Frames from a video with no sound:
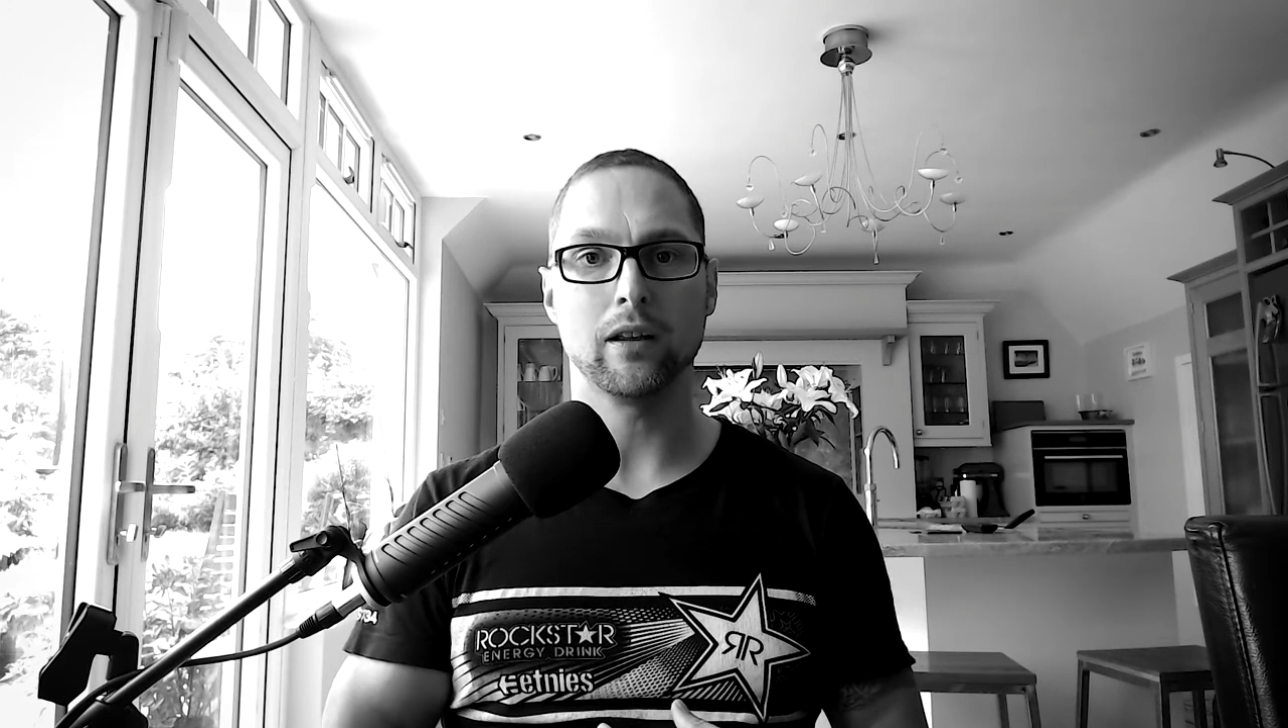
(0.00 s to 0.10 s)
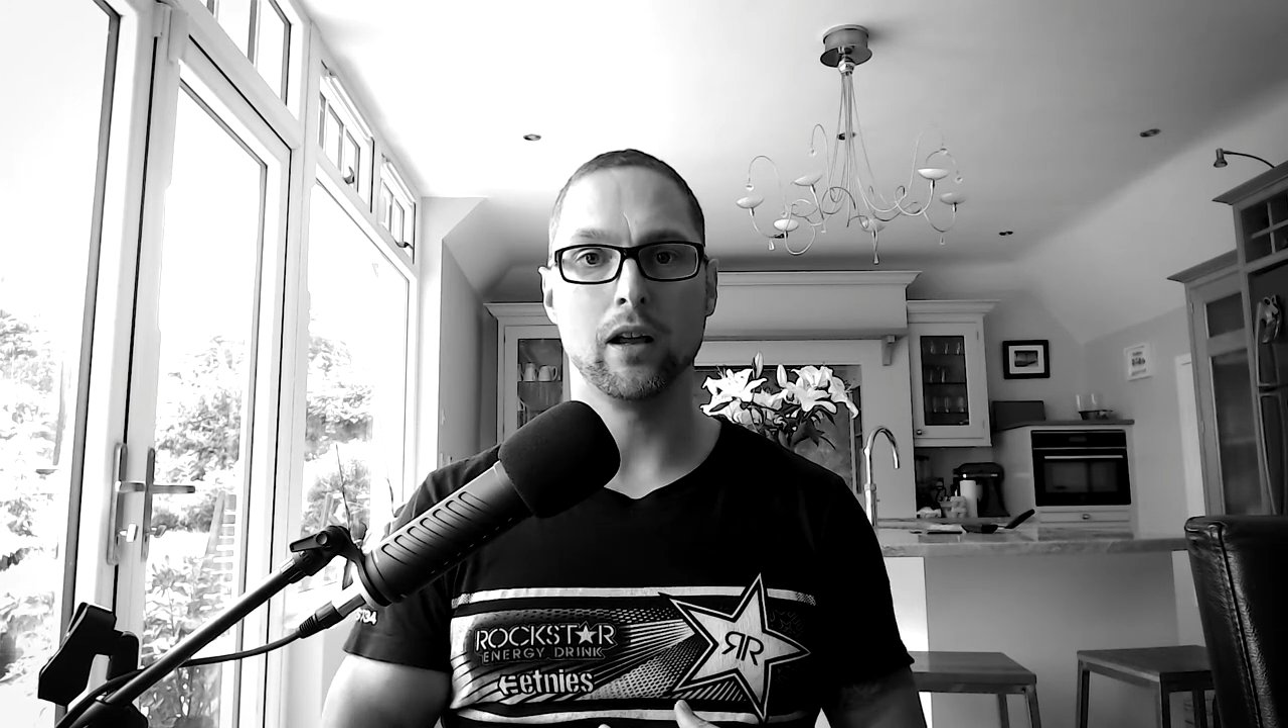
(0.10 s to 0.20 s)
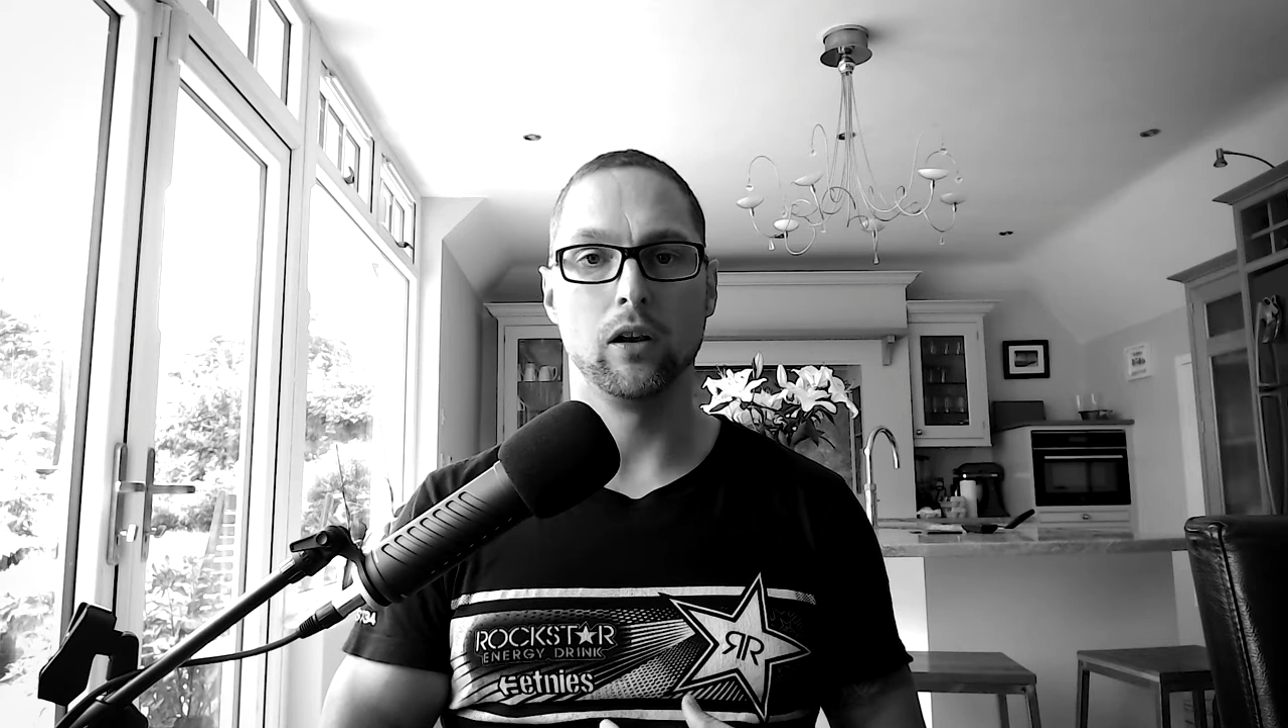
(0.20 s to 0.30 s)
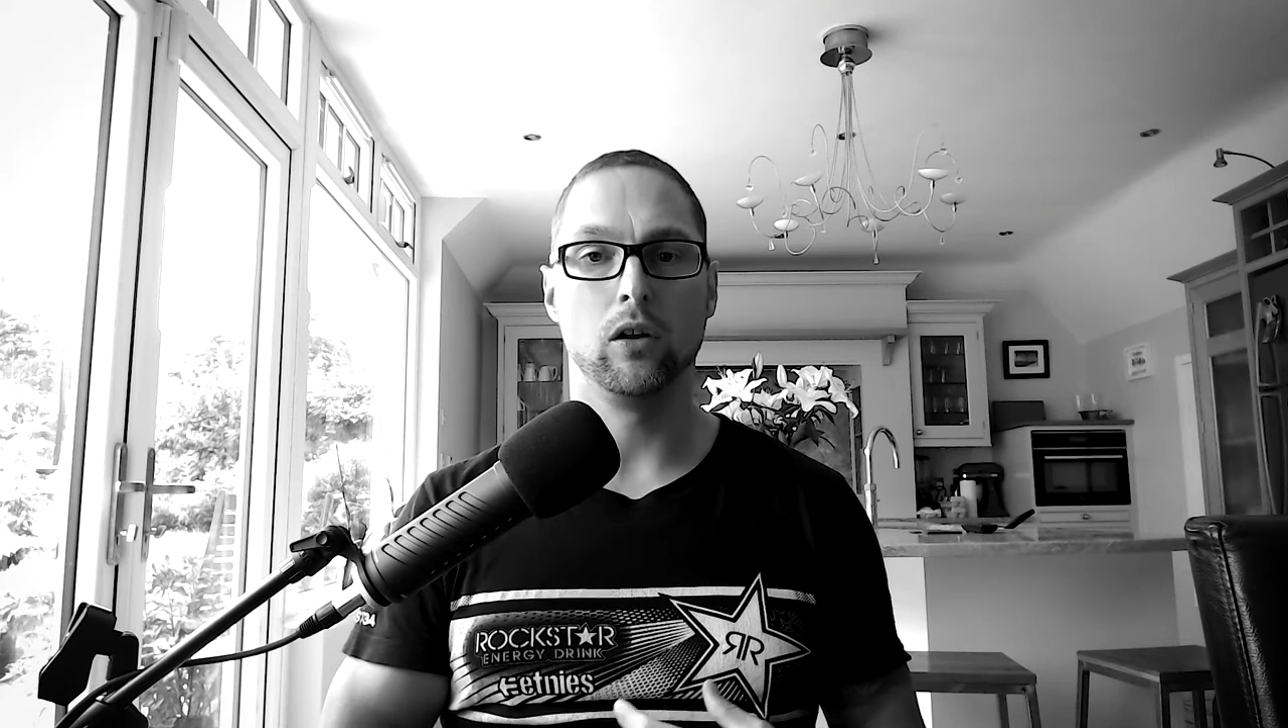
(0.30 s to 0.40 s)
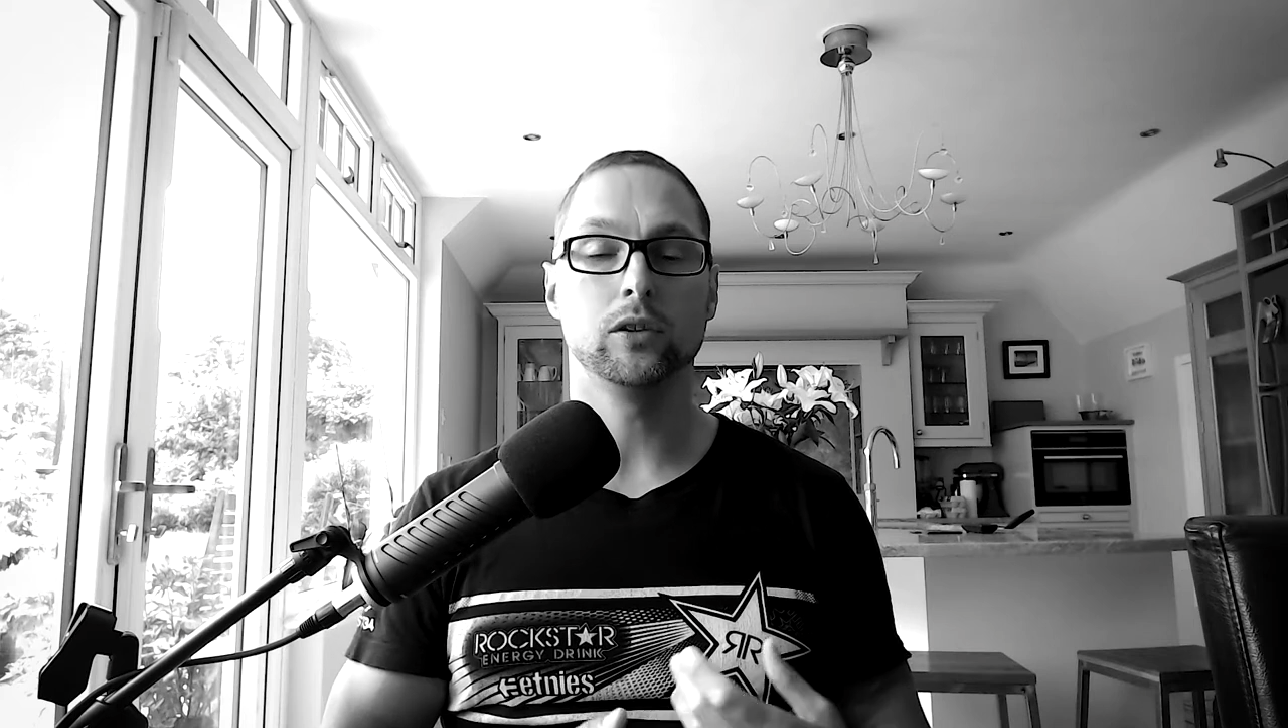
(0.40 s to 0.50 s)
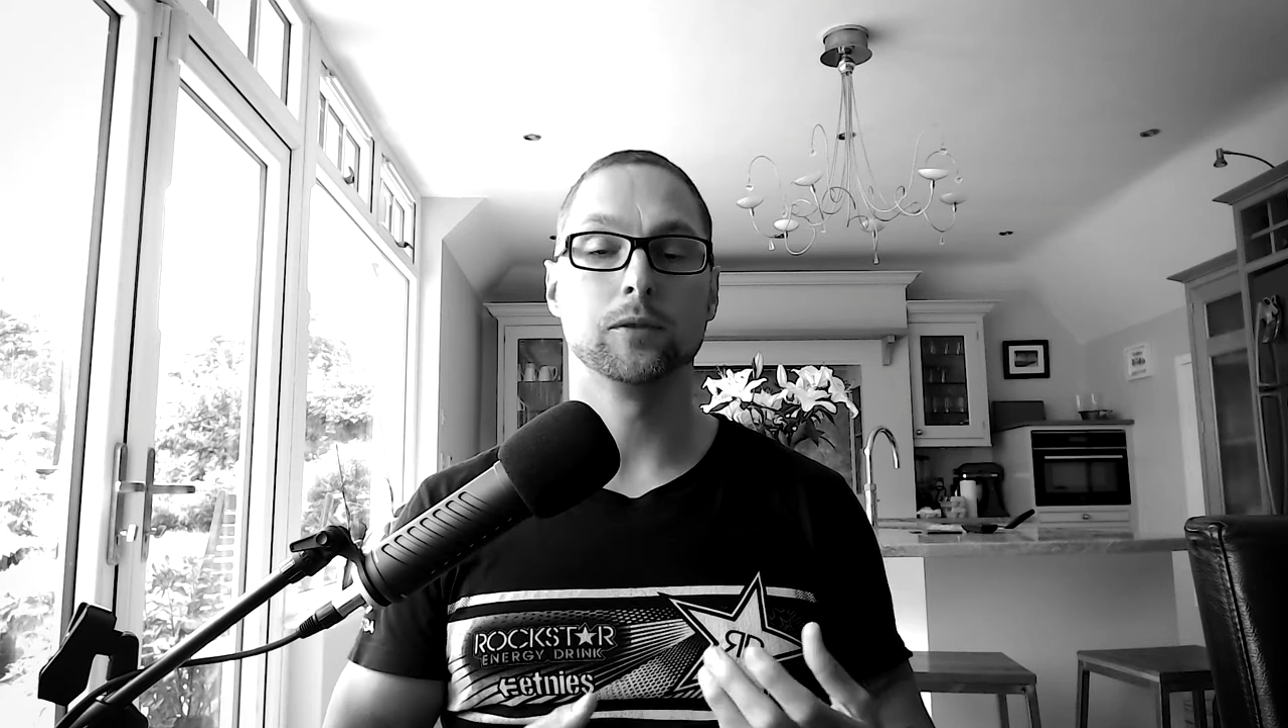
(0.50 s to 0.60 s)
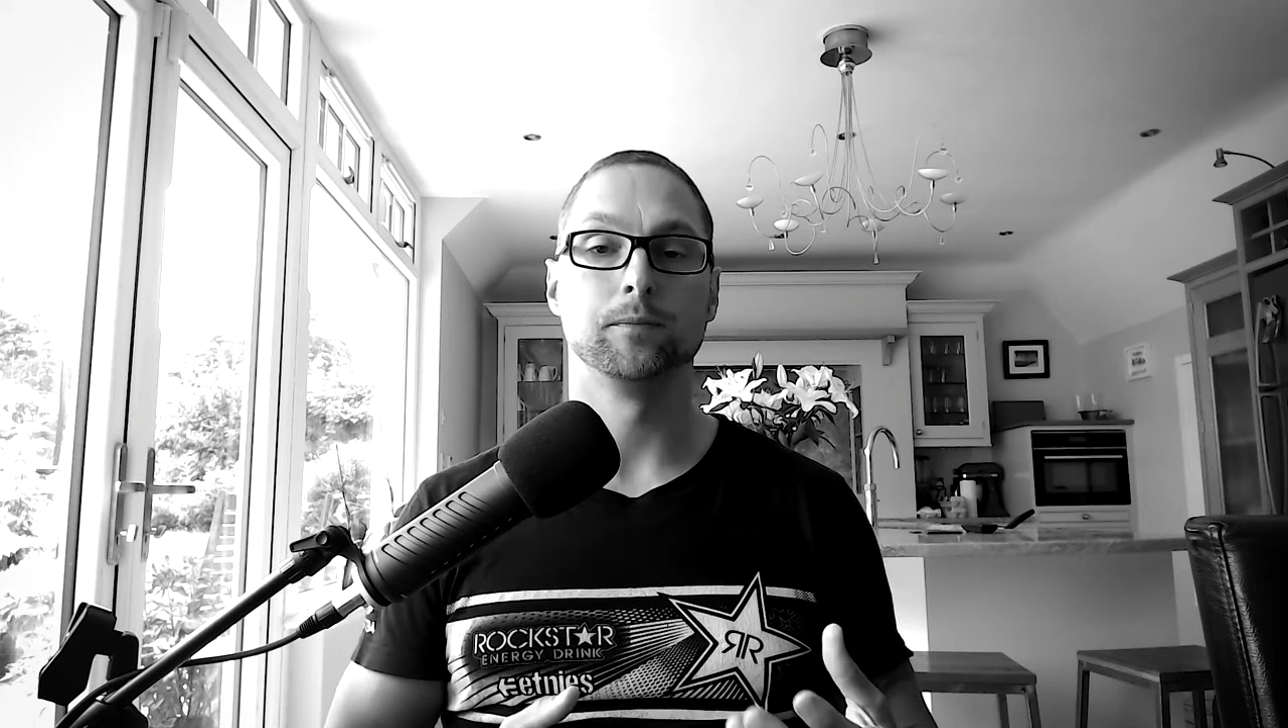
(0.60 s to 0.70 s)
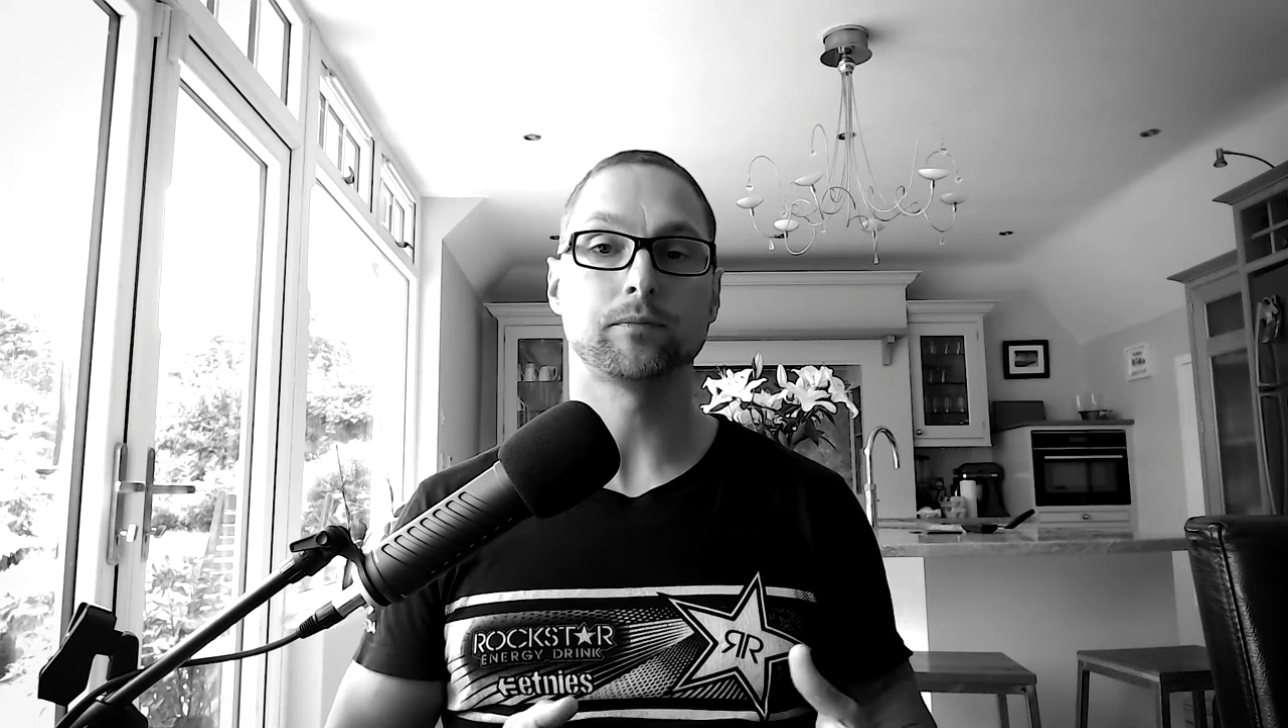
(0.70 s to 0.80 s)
a lot,